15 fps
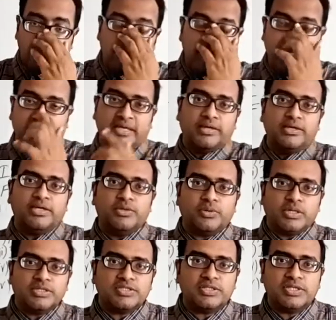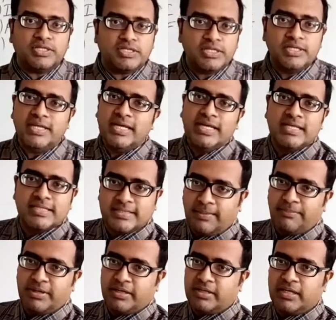be taken into consideration
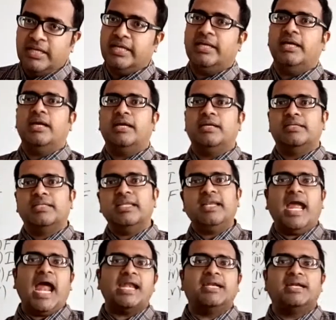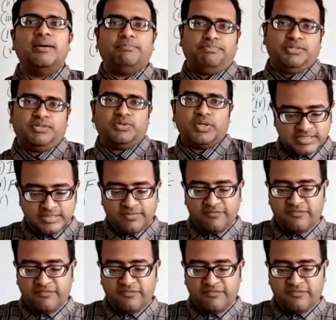separately and then added up together.